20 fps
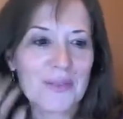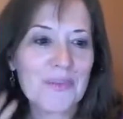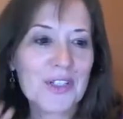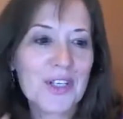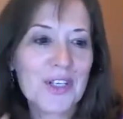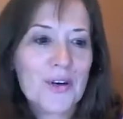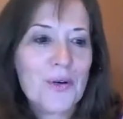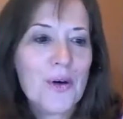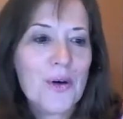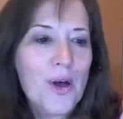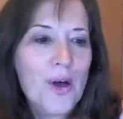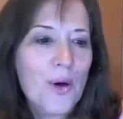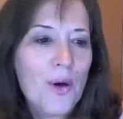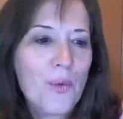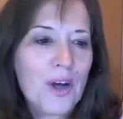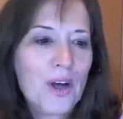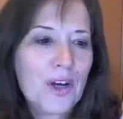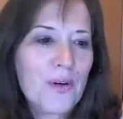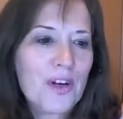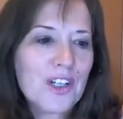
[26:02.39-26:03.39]
So
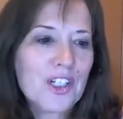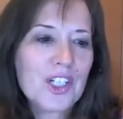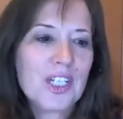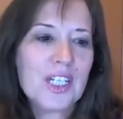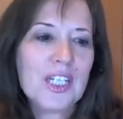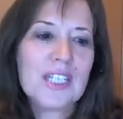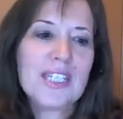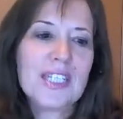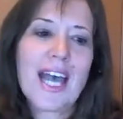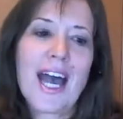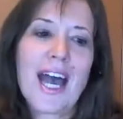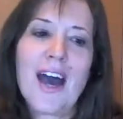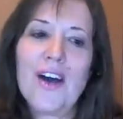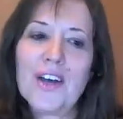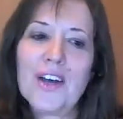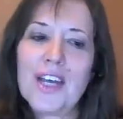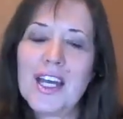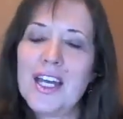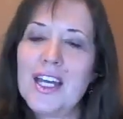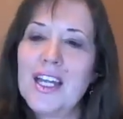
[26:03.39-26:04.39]
one question is, how
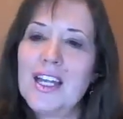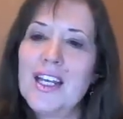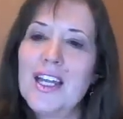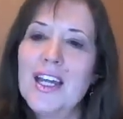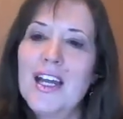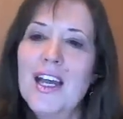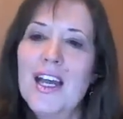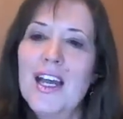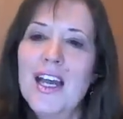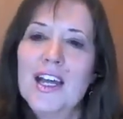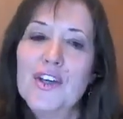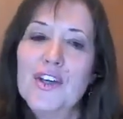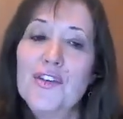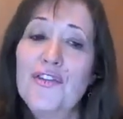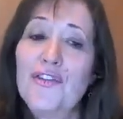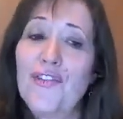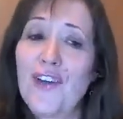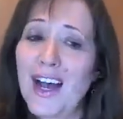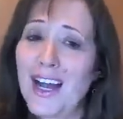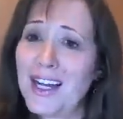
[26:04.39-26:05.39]
can you
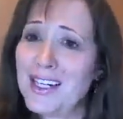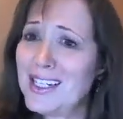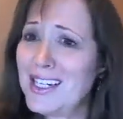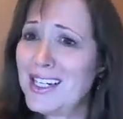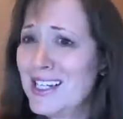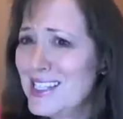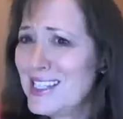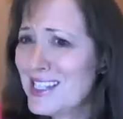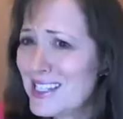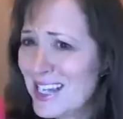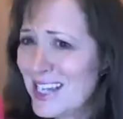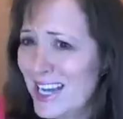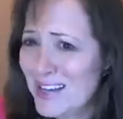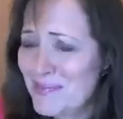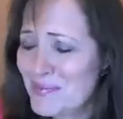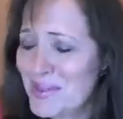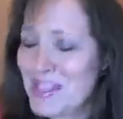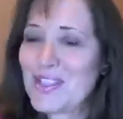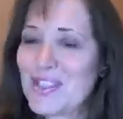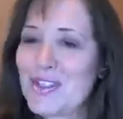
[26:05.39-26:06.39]
find
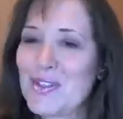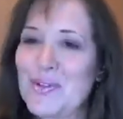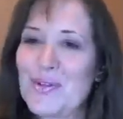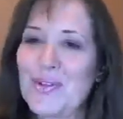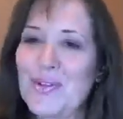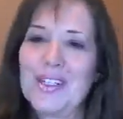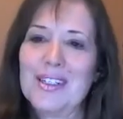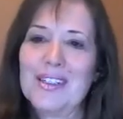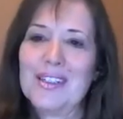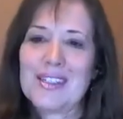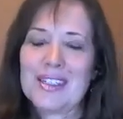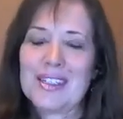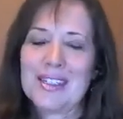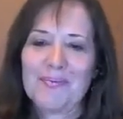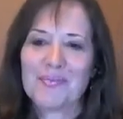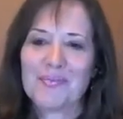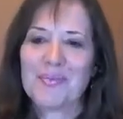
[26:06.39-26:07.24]
consignment stores?